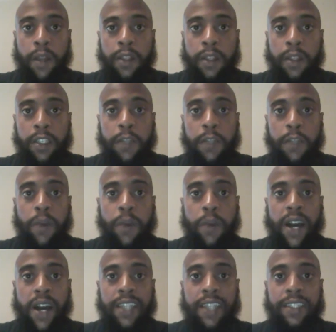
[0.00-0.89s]
The
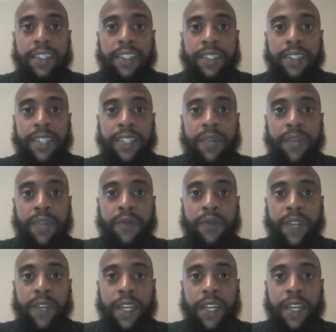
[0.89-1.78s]
Shabbat is the
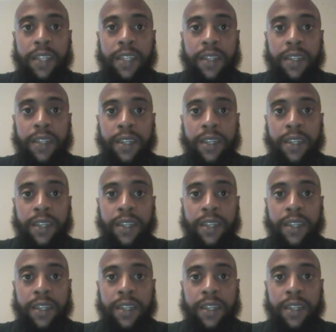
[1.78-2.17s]
7th day.